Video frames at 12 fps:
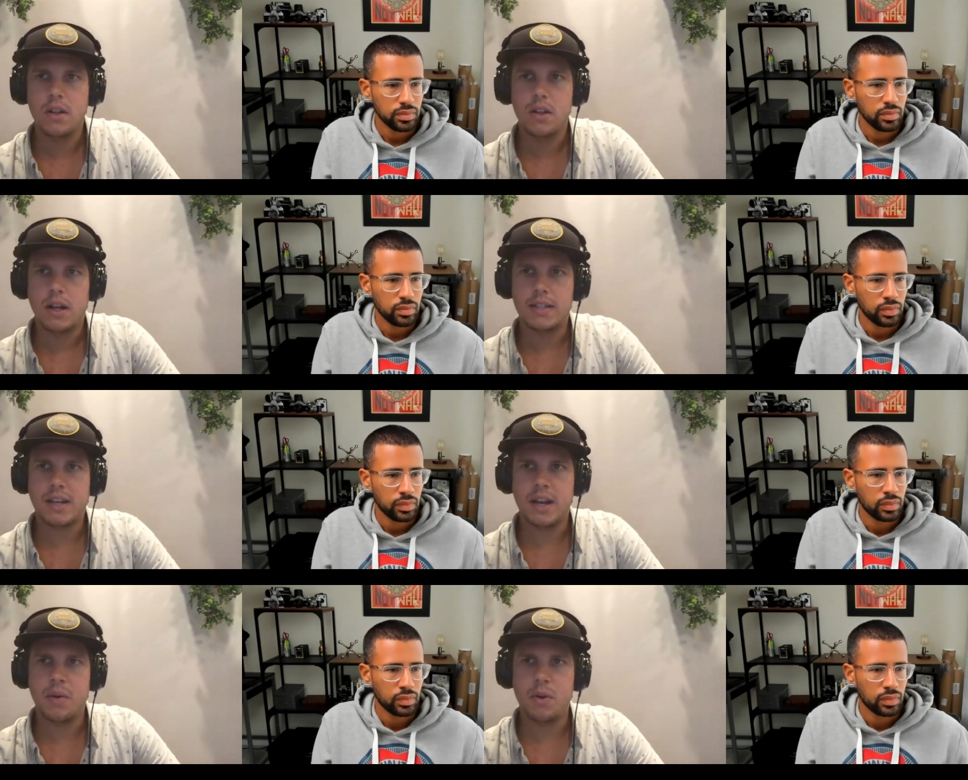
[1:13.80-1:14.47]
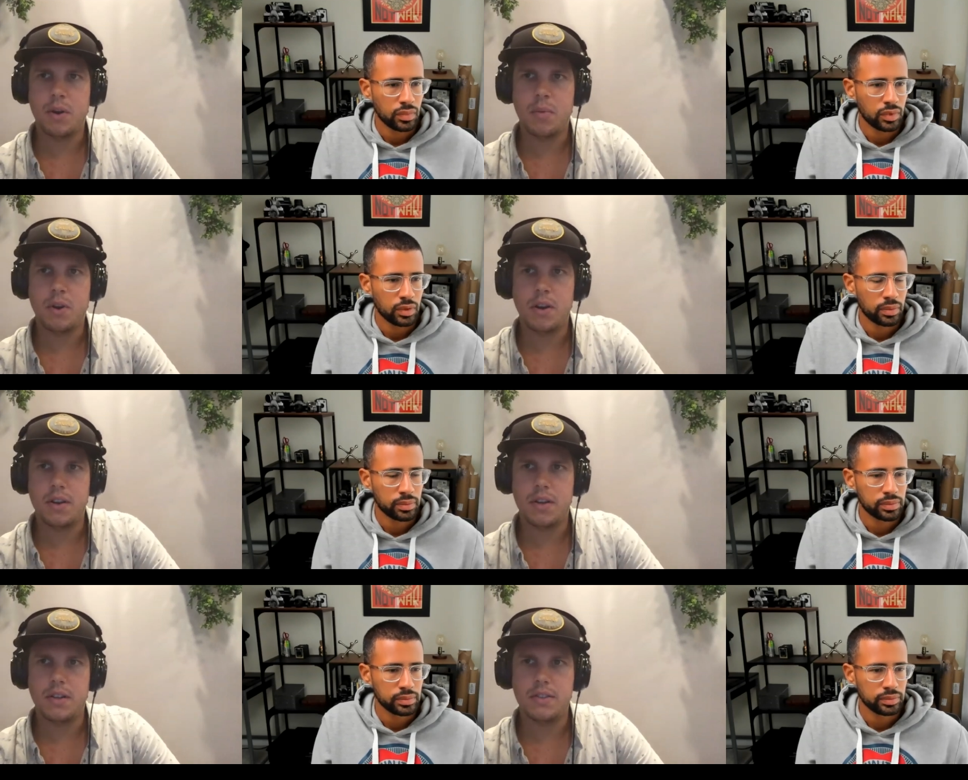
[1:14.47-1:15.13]
Speaker 1: that's kind of what I wanted
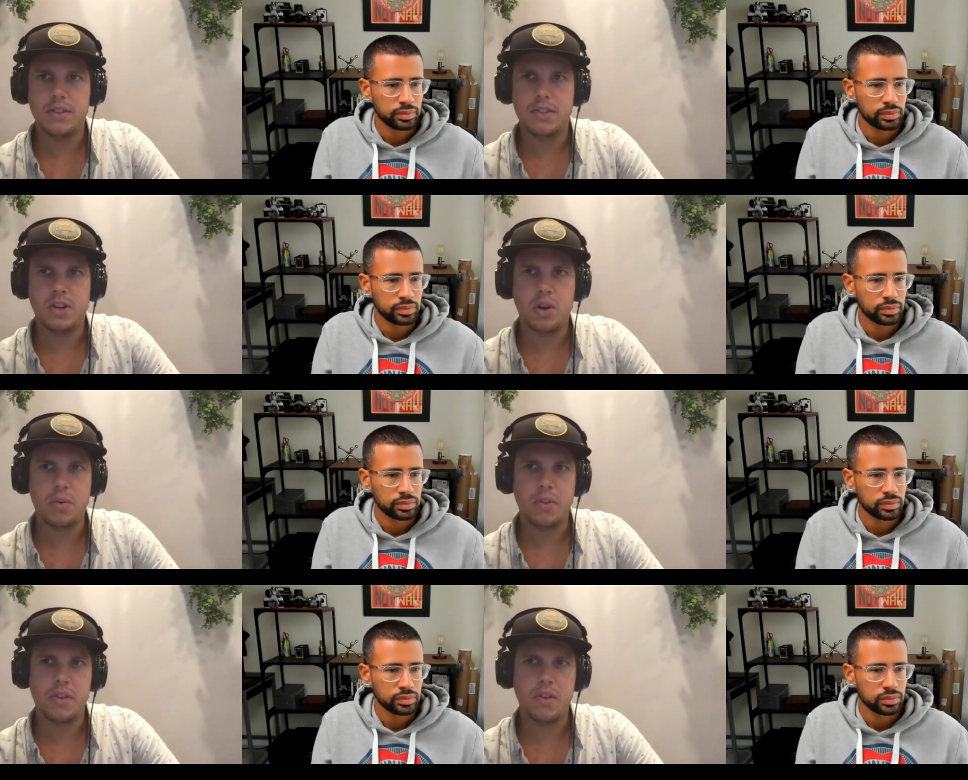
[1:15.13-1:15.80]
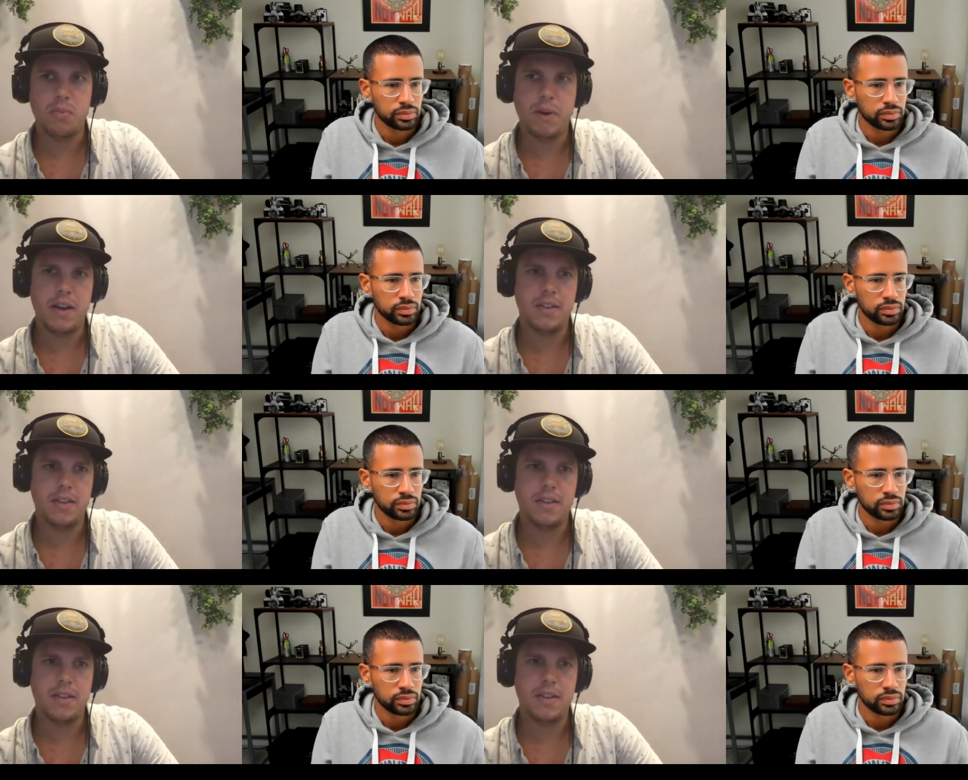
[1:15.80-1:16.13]
to, to talk with you about.